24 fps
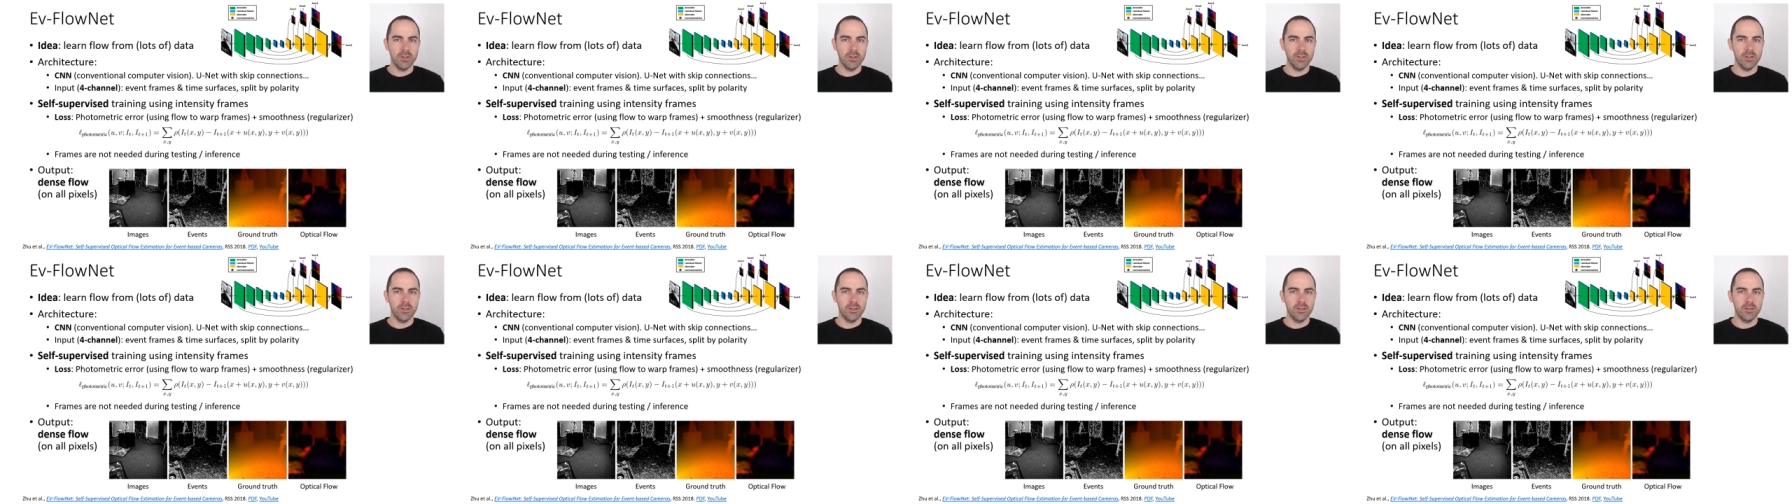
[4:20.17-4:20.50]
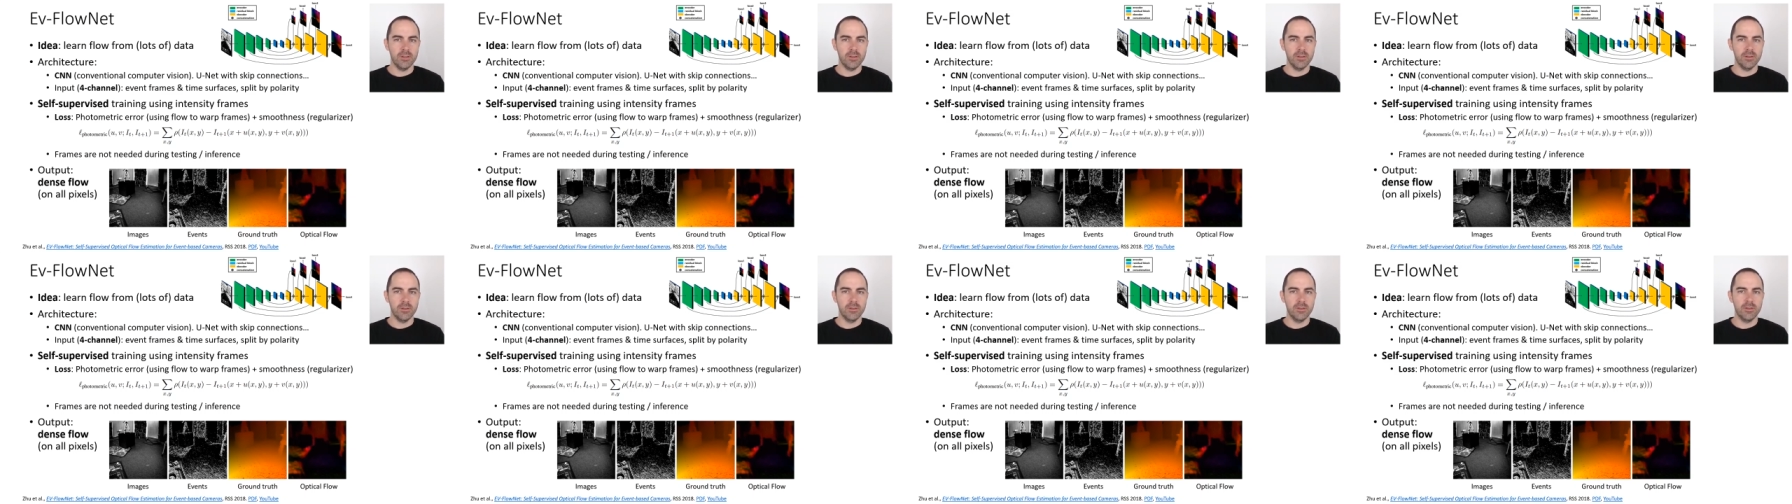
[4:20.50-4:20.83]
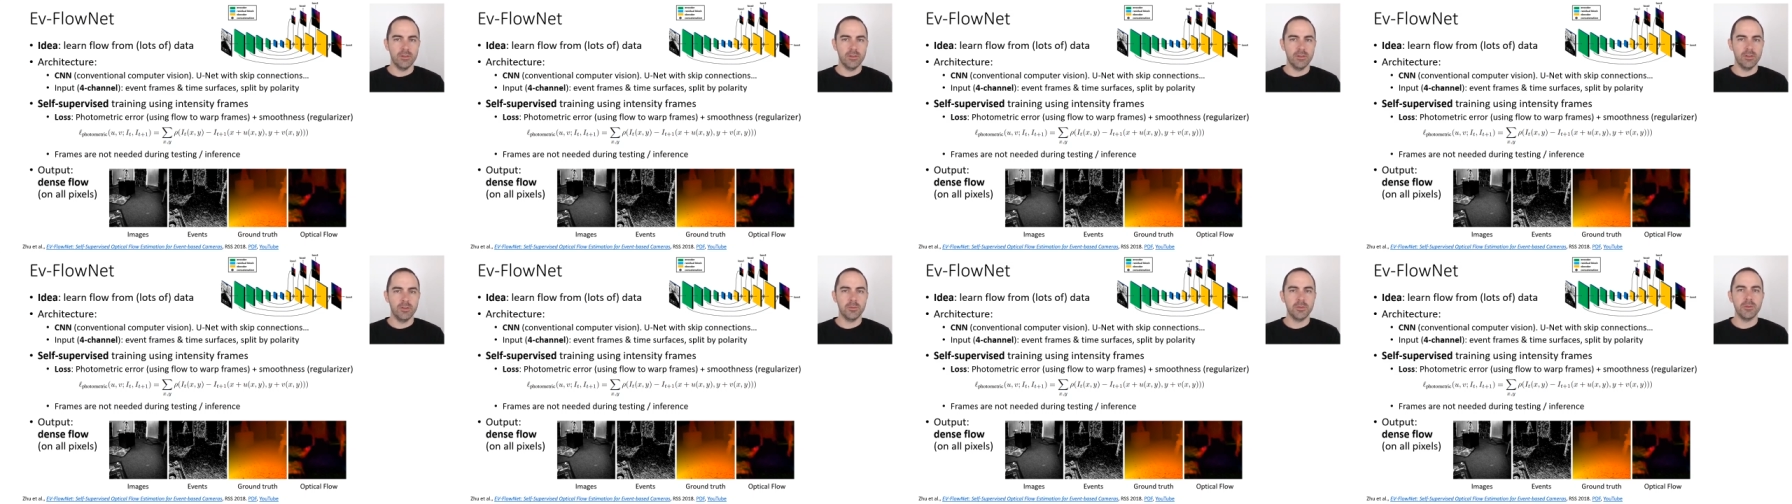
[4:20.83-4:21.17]
uh,
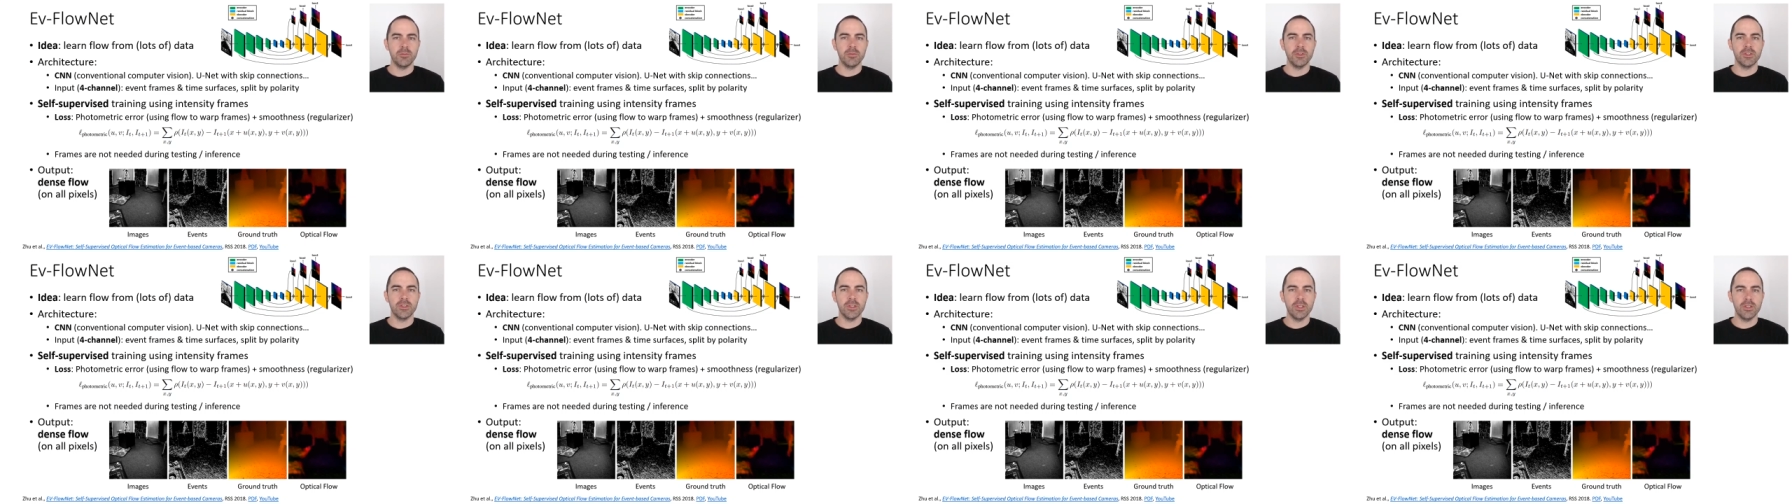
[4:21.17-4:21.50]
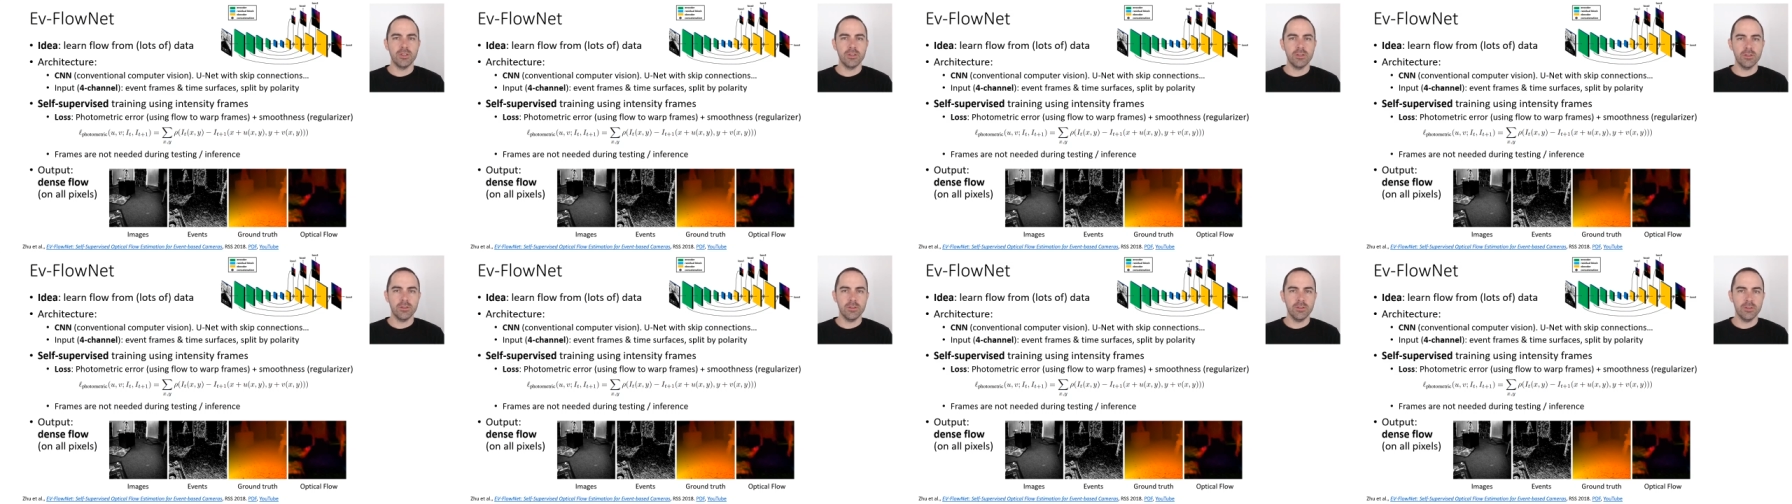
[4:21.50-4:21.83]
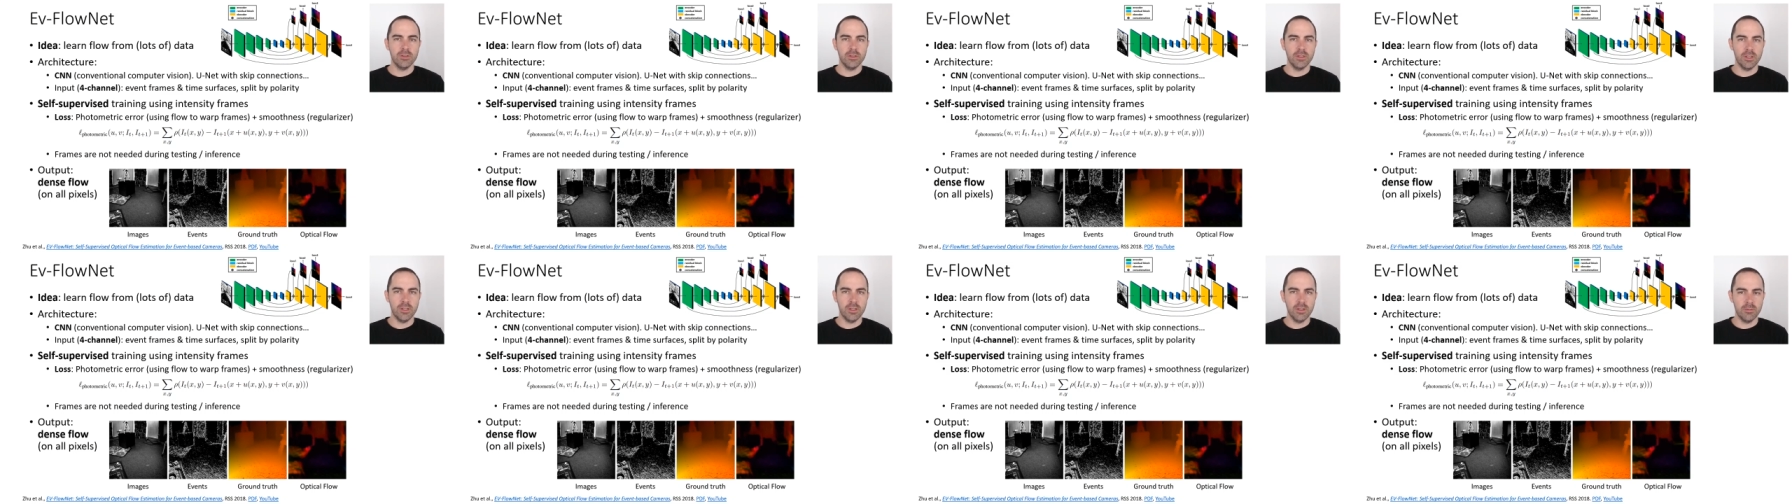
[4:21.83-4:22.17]

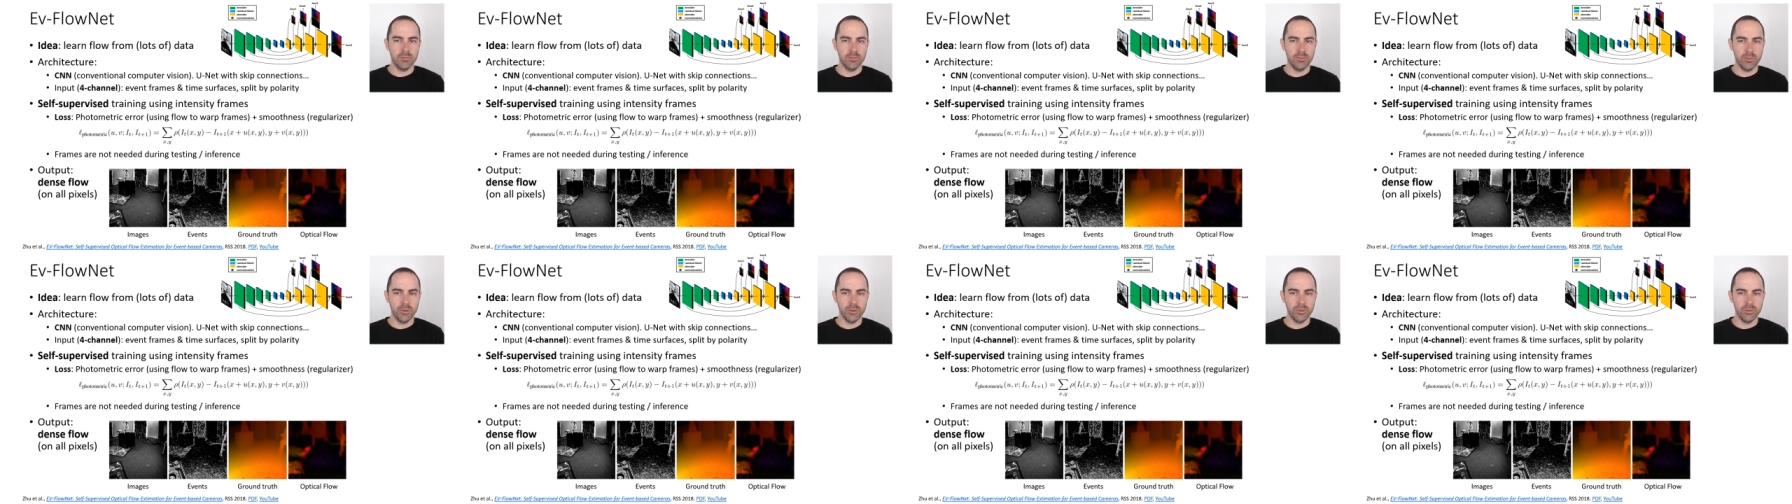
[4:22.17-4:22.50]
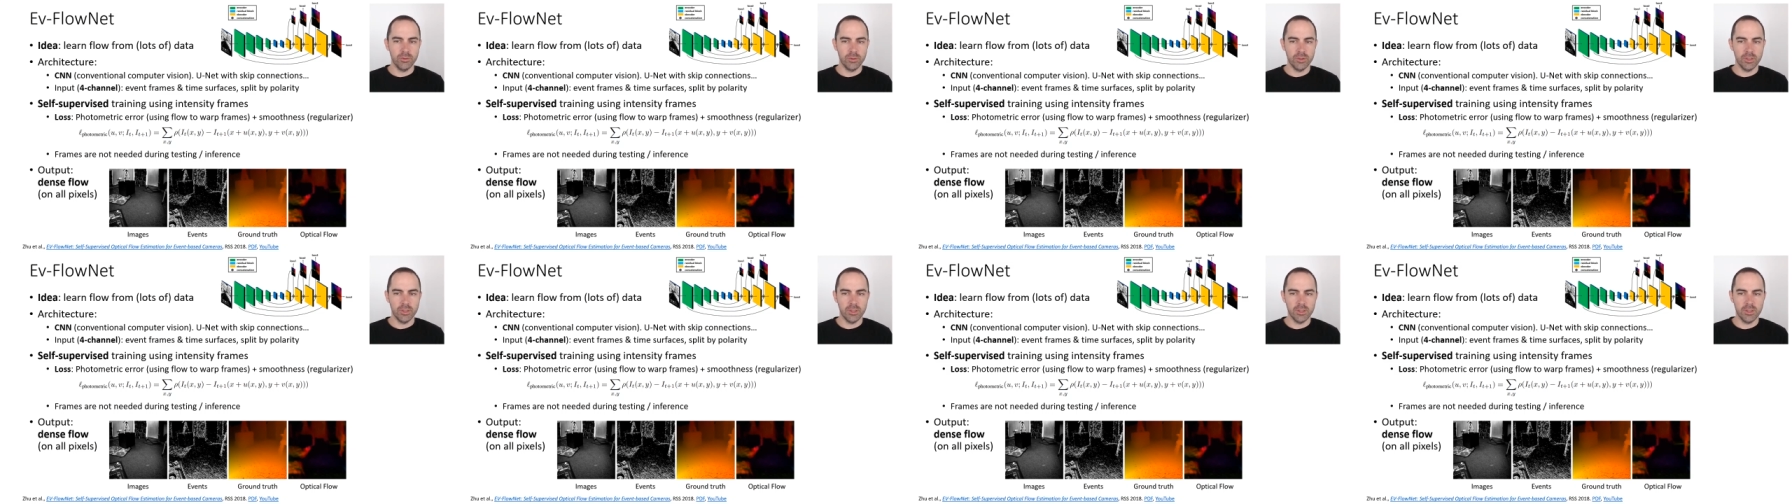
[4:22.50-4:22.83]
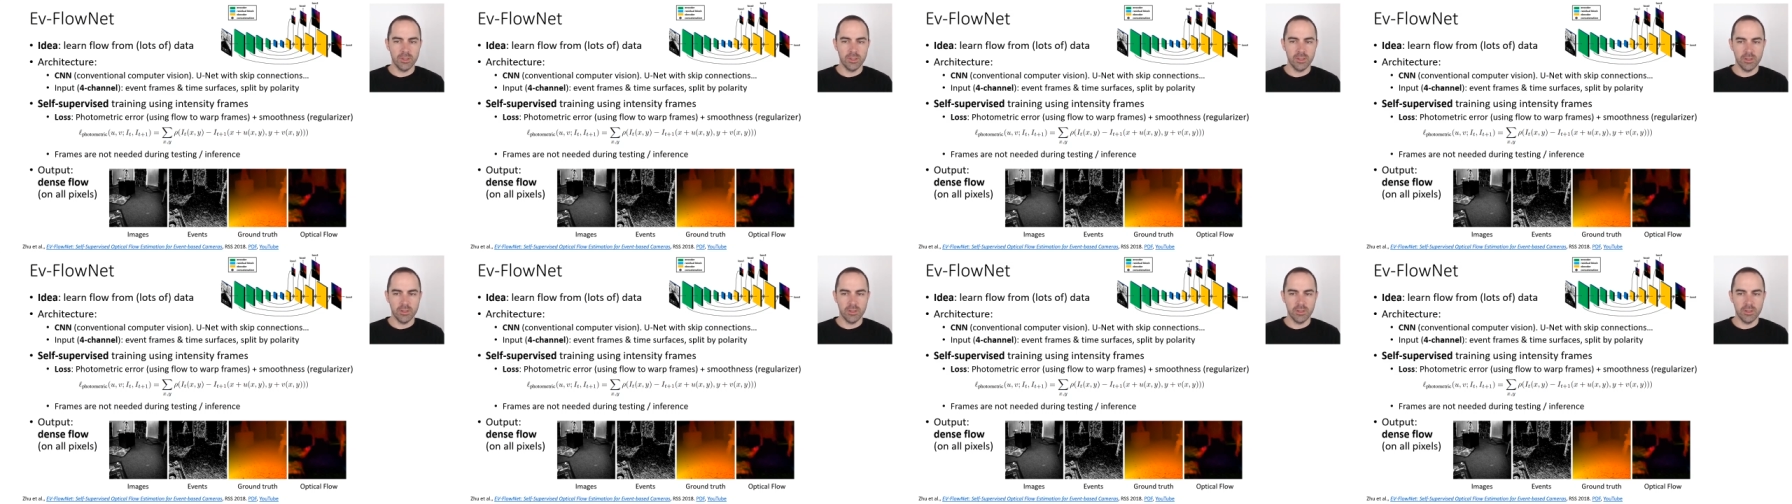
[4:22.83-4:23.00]
optimization and producing an,